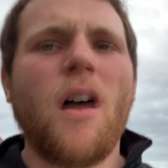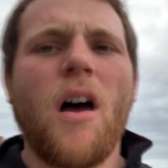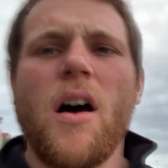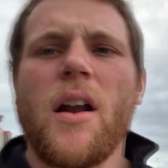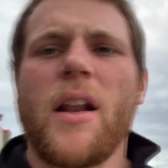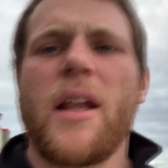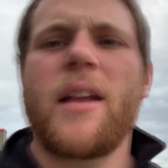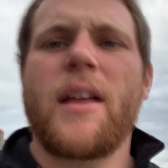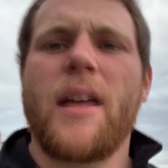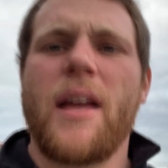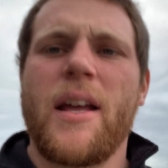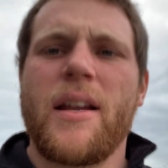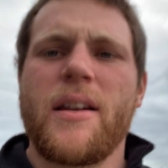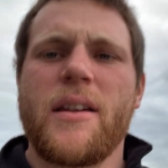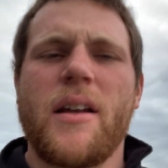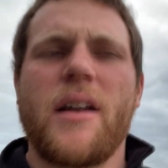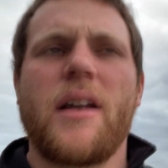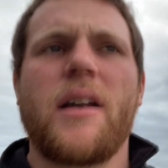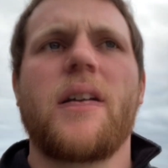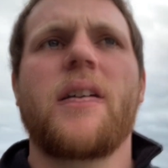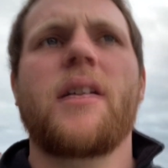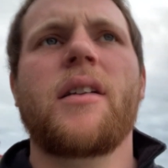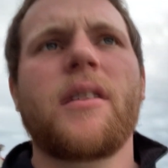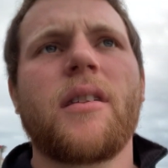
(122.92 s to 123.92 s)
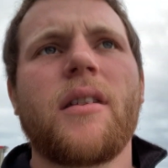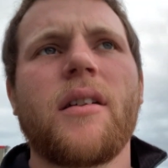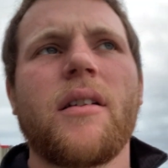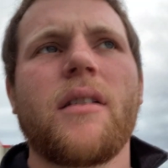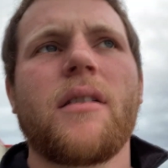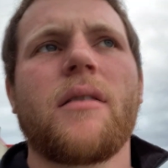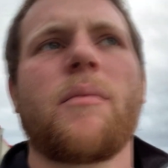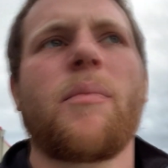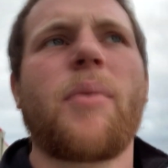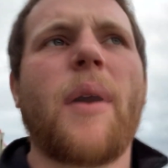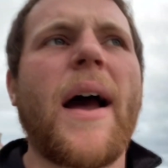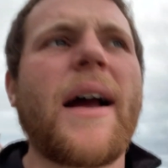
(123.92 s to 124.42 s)
on it, and
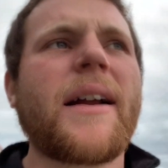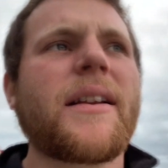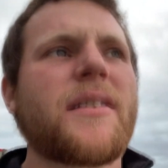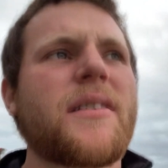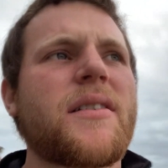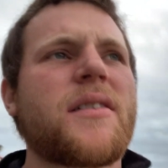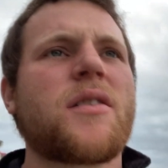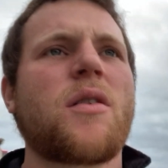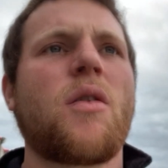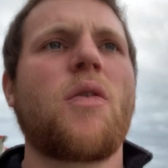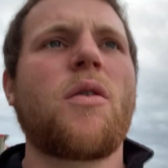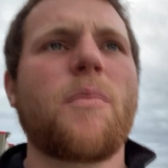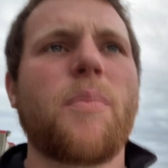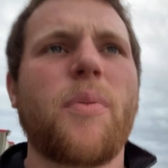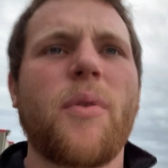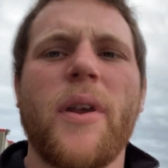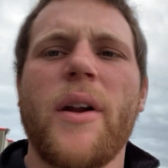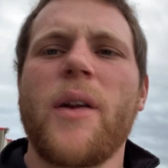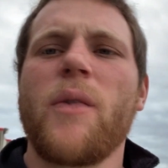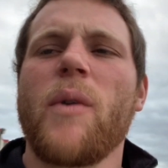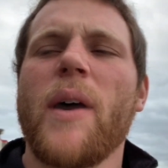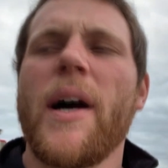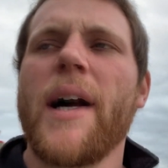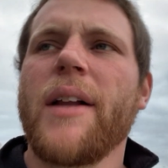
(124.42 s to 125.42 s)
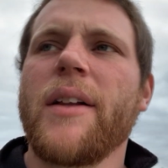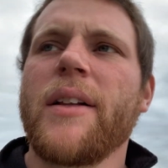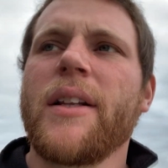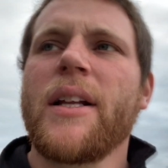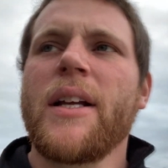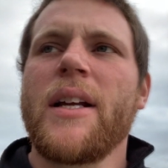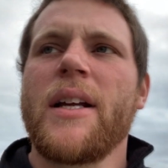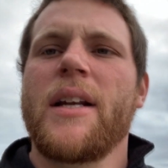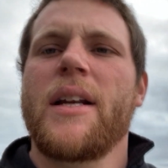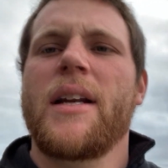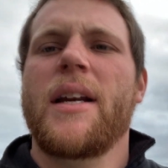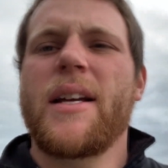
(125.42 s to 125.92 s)
uh, practice is going pretty well.
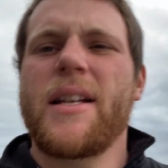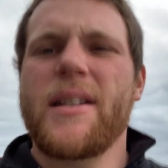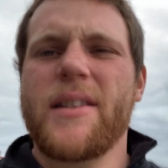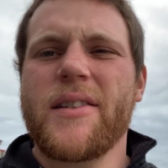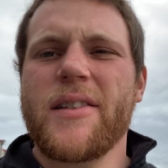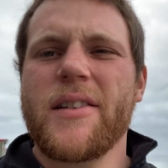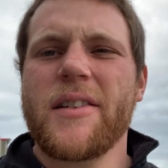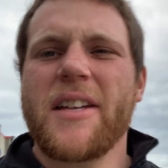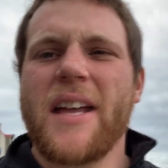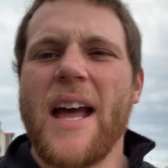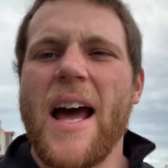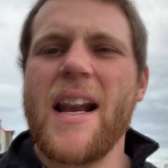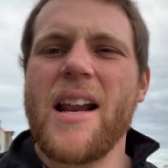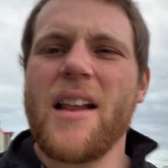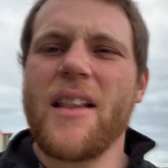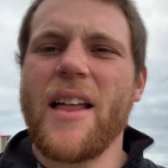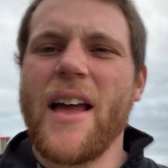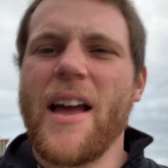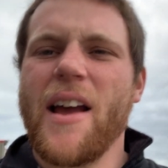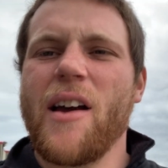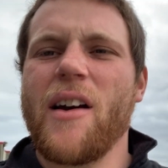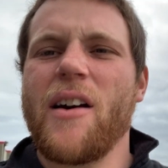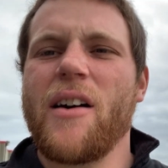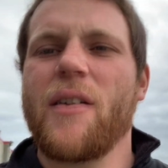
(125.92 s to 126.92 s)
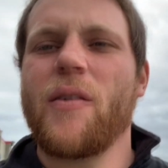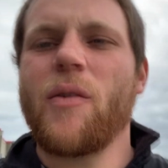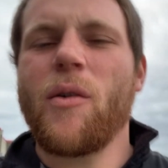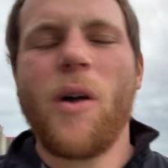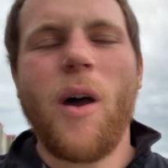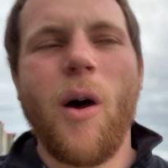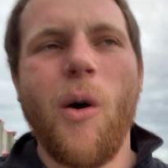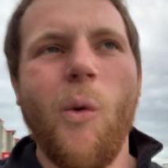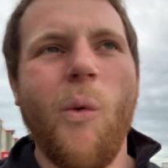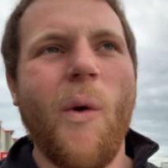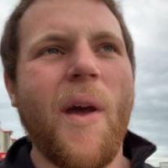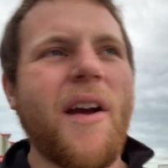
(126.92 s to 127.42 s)
It's kind of like a,
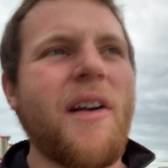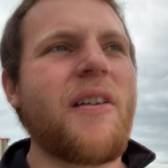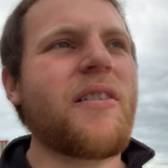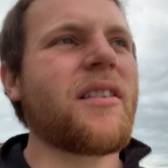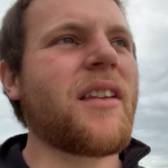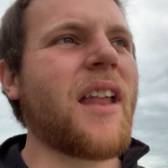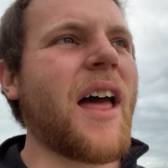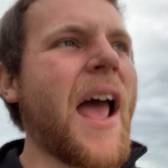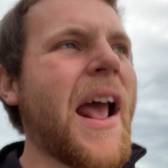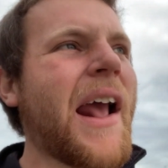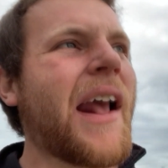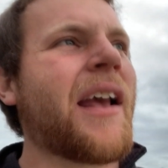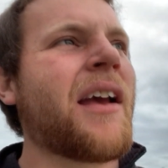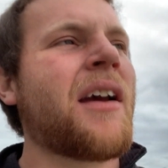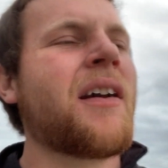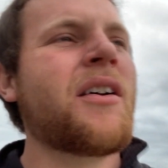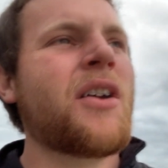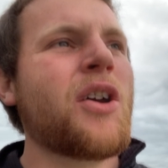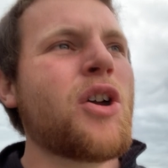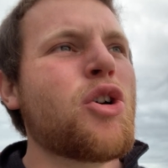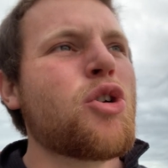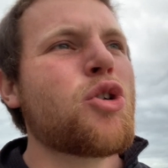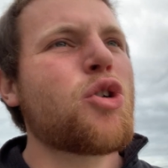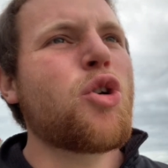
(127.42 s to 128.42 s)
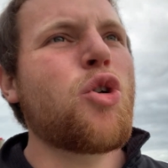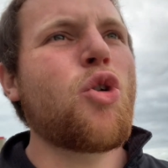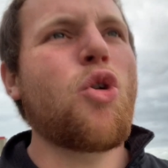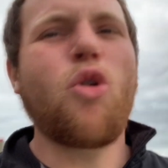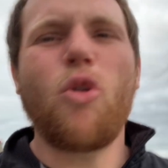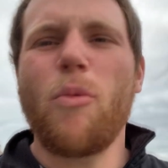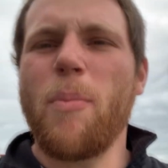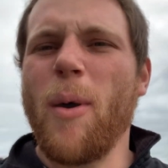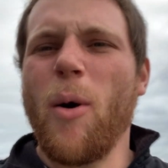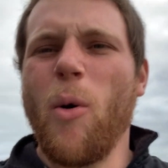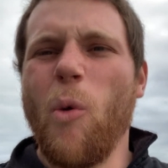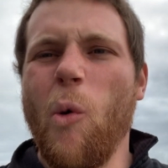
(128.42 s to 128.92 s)
a weird, like
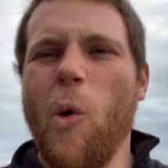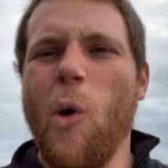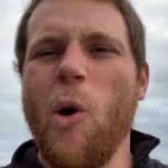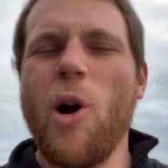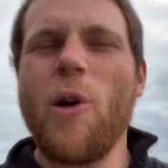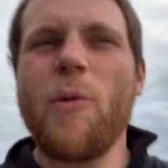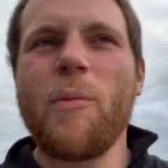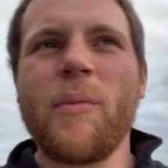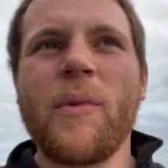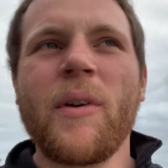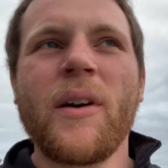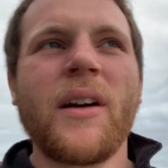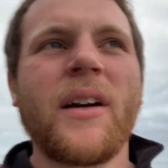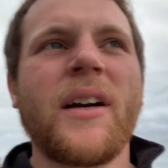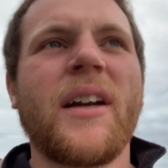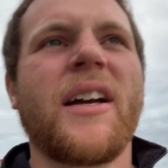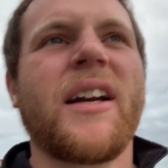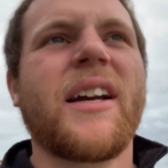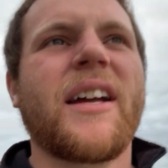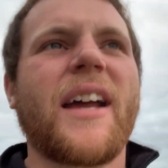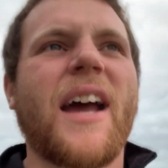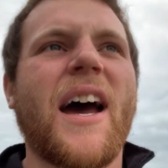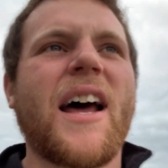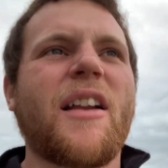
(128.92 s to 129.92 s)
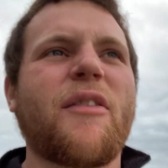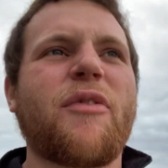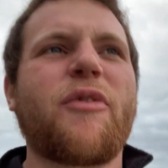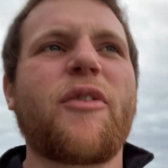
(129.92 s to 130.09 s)
cool but warm kind